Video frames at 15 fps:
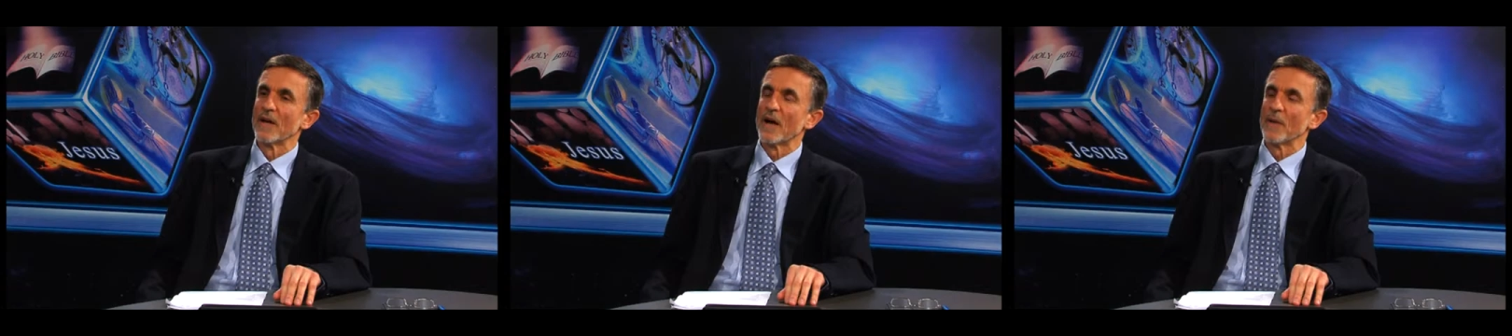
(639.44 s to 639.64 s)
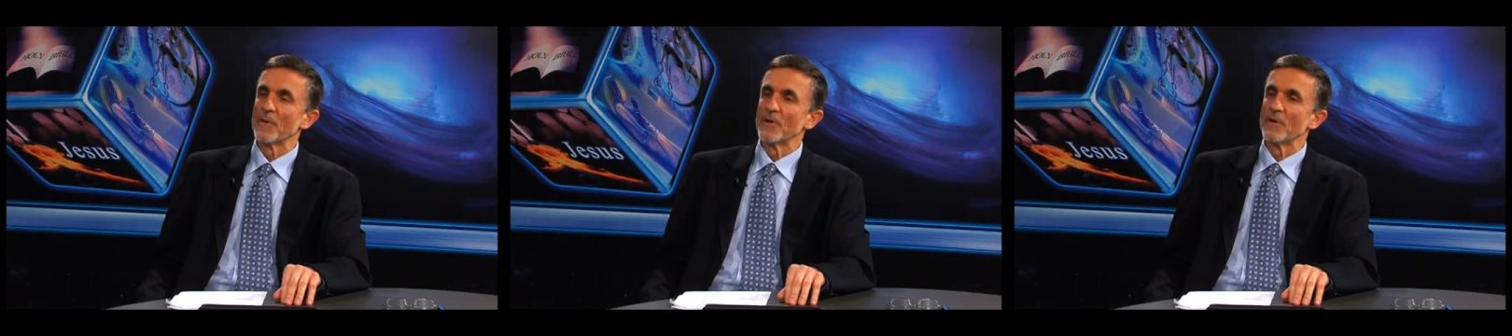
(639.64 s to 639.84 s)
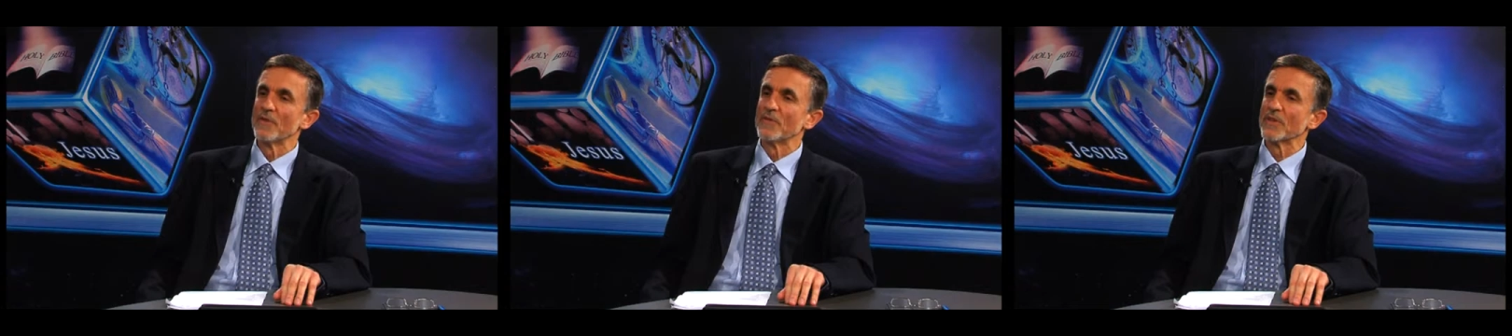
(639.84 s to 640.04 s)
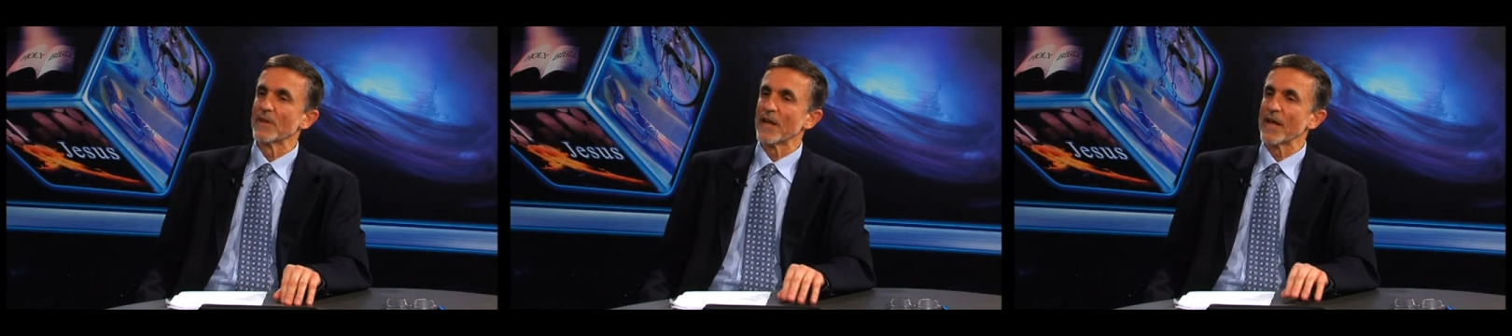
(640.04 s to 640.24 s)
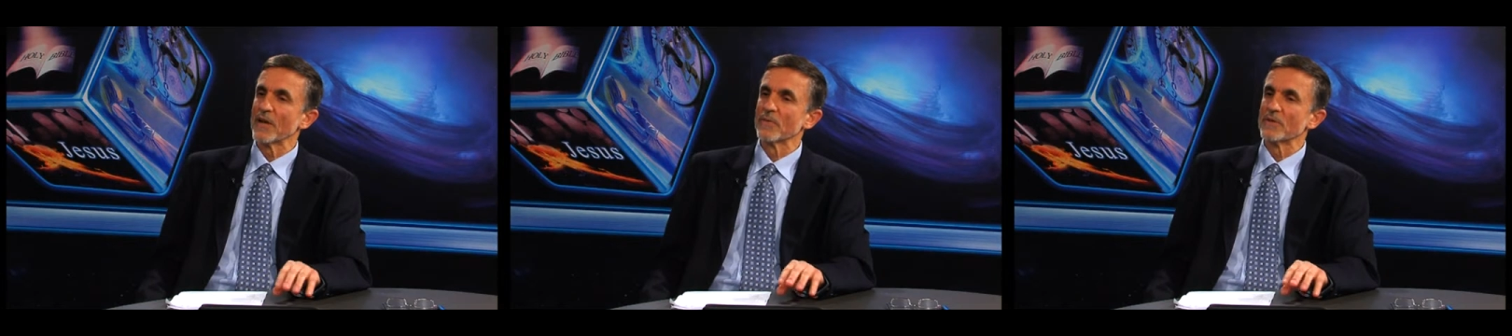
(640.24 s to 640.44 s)
mean, even the
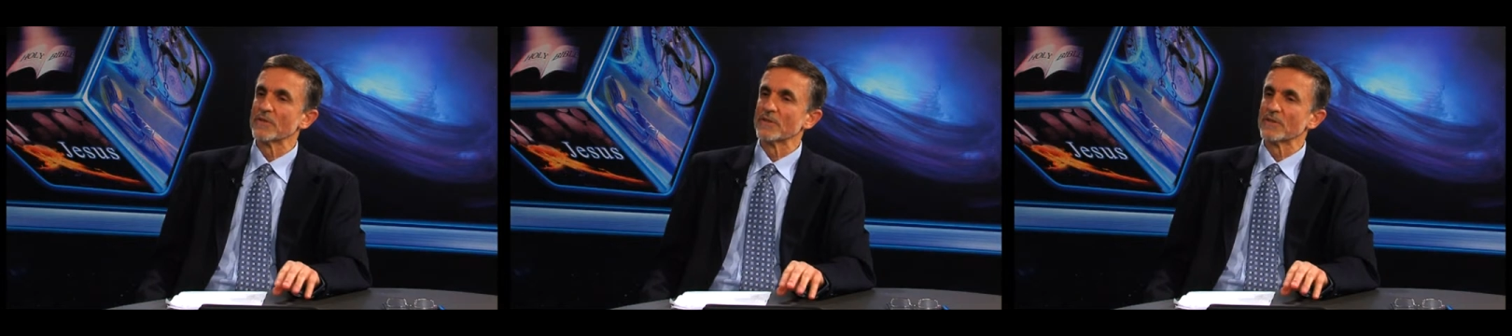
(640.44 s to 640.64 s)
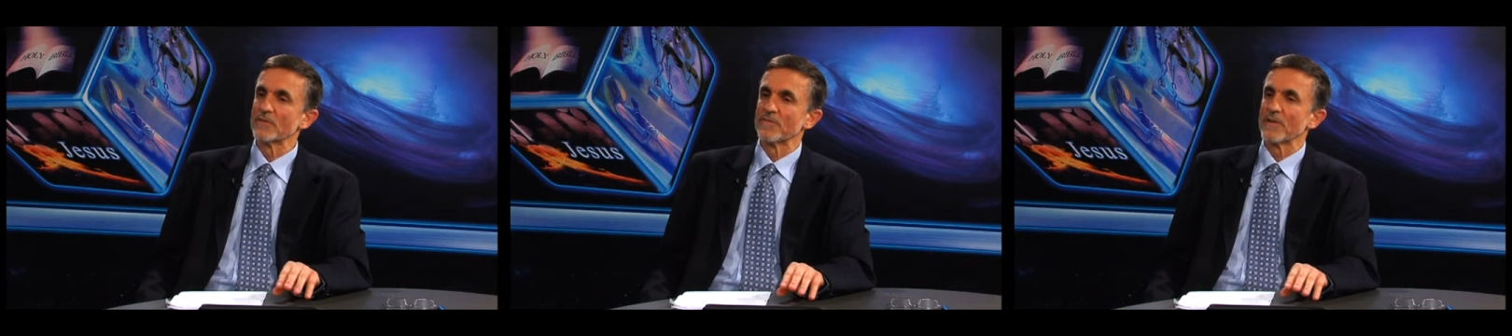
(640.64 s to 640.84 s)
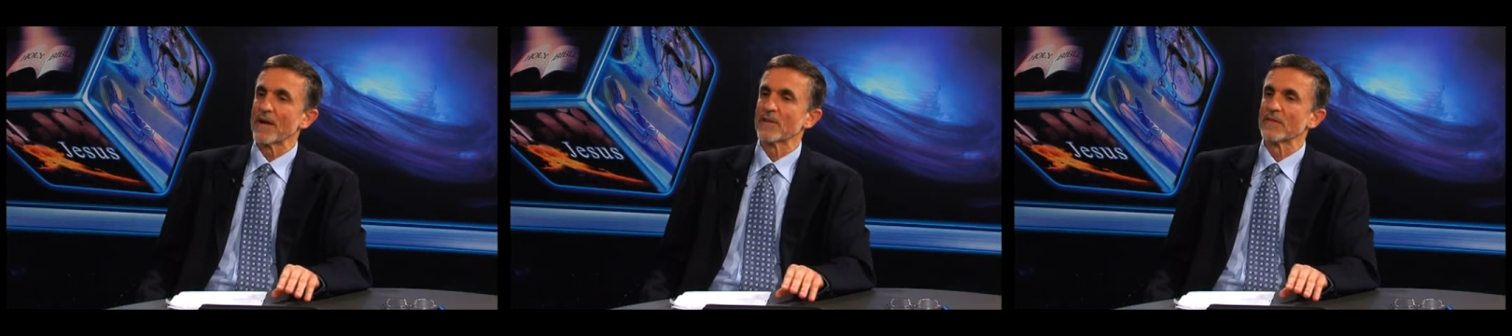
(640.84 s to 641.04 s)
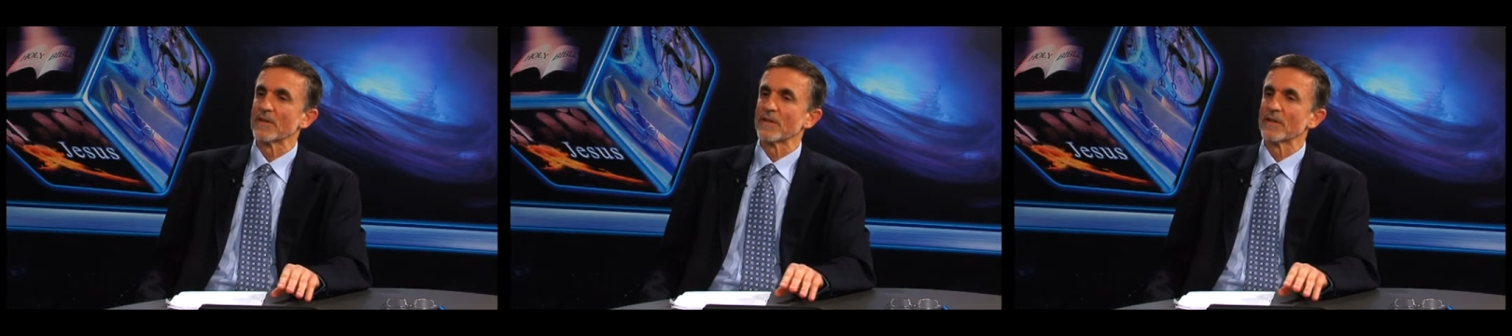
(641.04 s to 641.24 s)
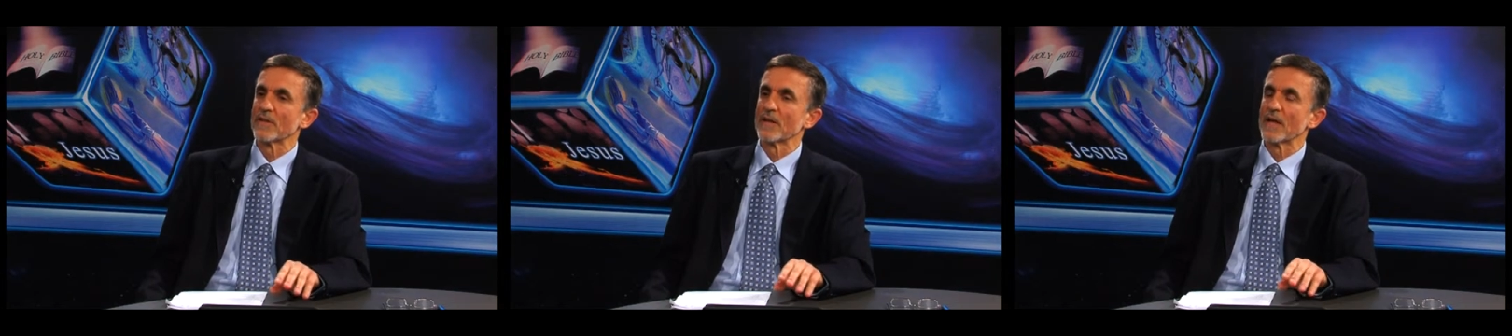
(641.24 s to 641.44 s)
language, the fact
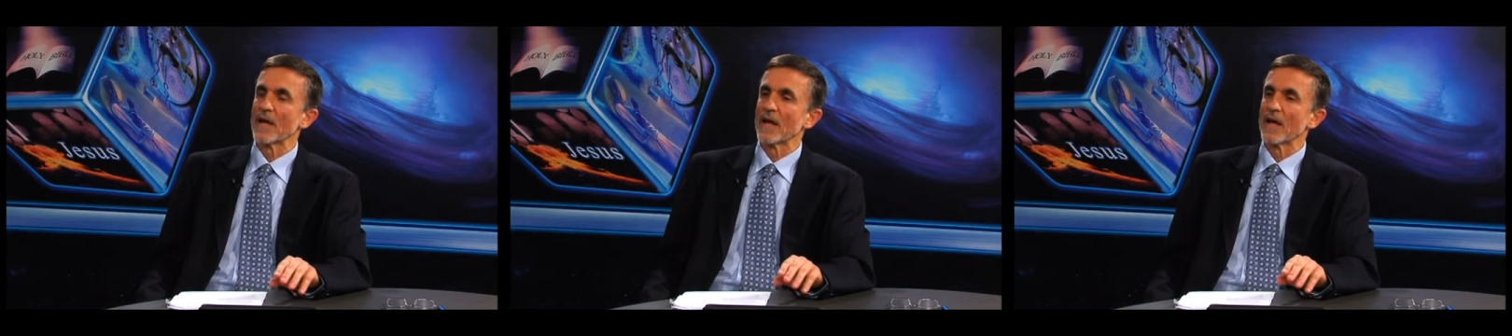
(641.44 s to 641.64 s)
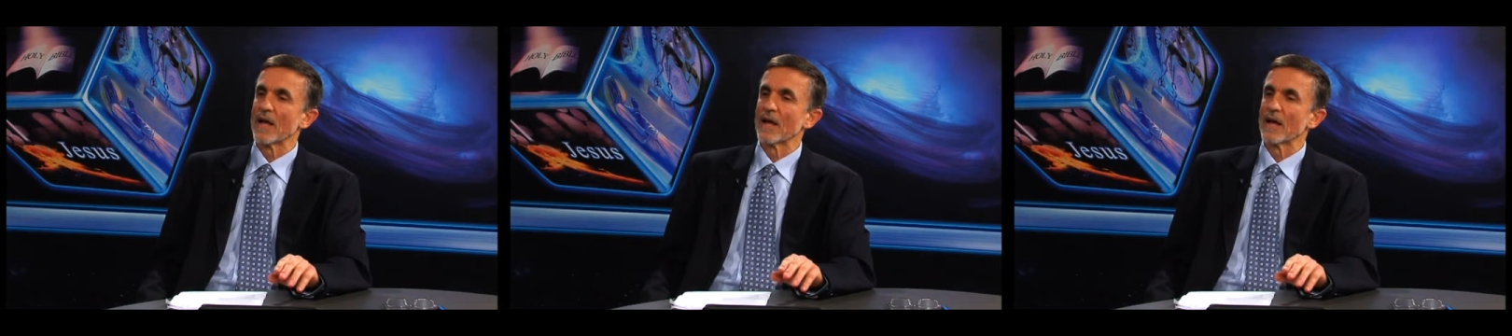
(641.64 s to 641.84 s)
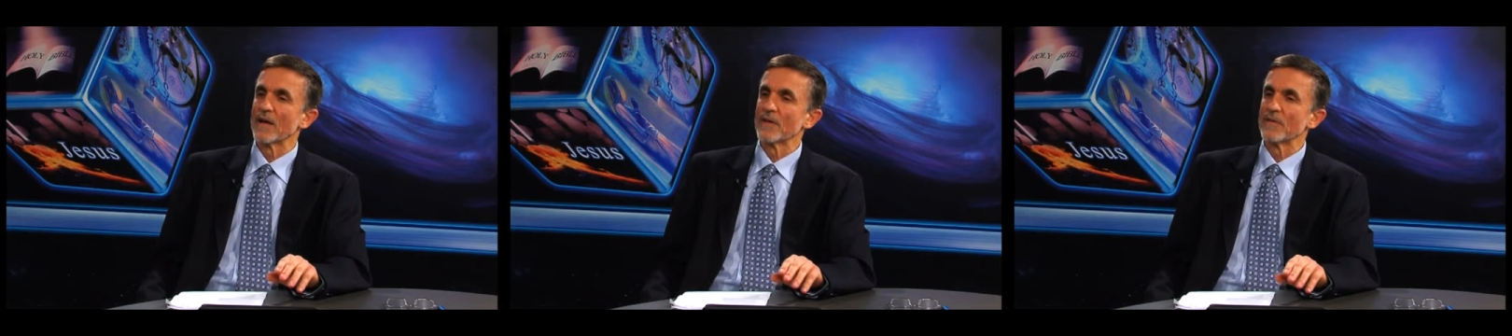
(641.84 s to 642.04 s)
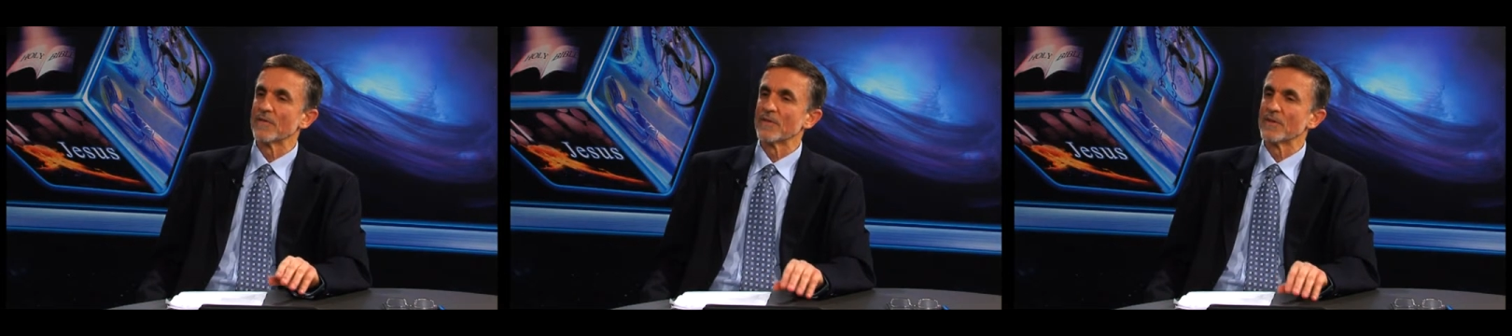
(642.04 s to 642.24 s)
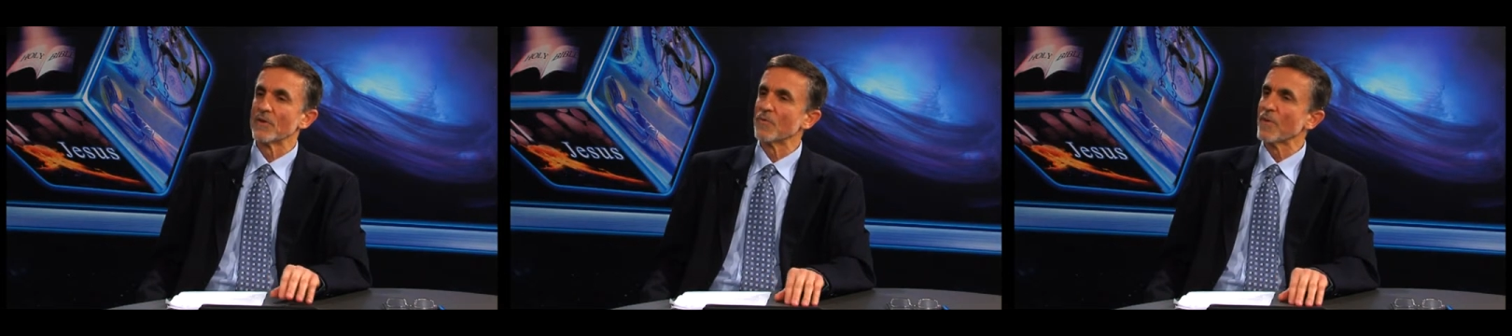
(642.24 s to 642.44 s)
that
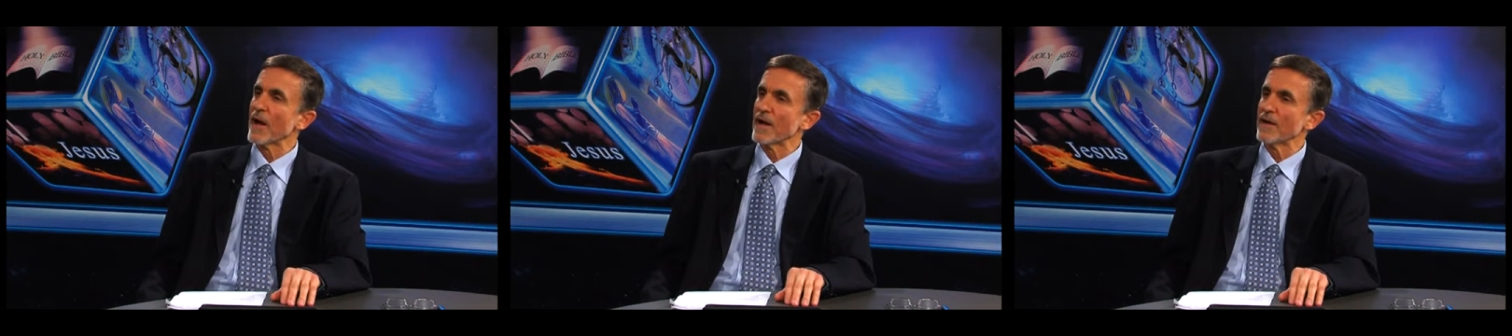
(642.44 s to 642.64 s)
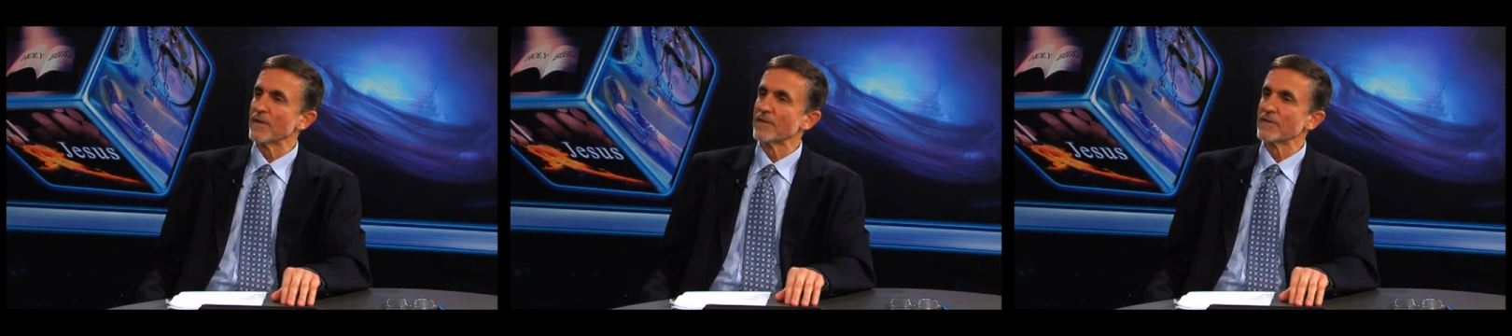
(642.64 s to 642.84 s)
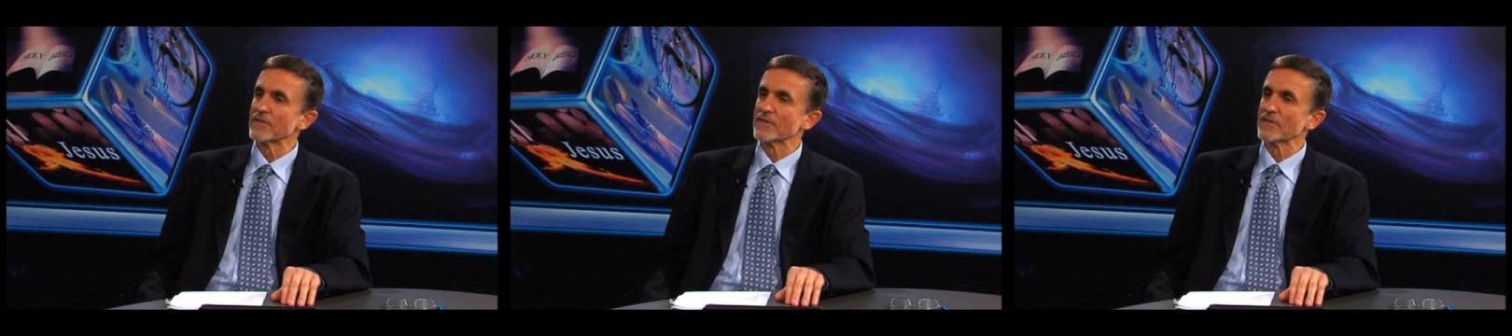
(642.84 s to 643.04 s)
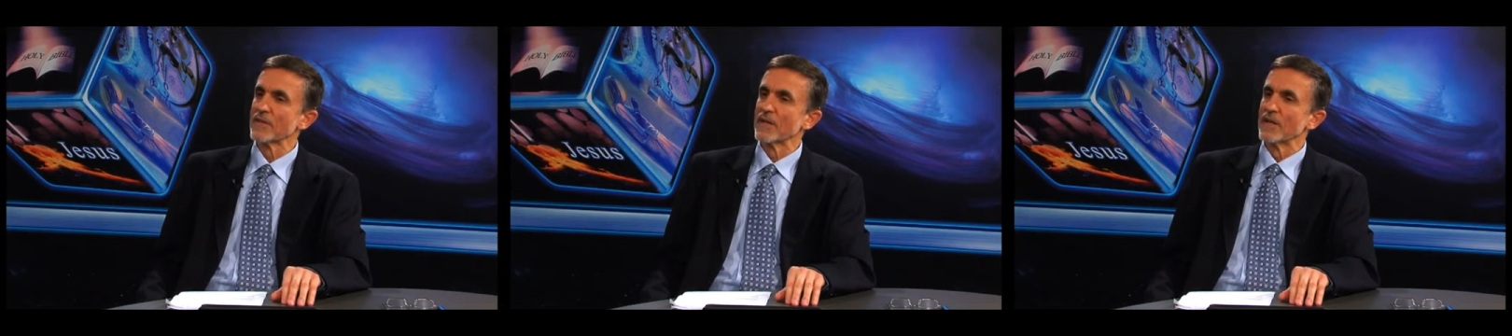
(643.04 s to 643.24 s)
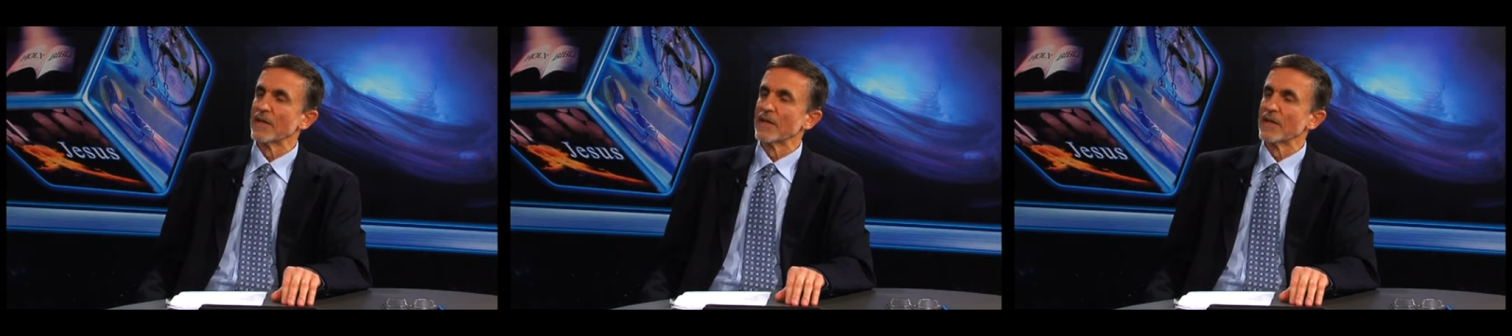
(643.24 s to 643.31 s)
the Iranians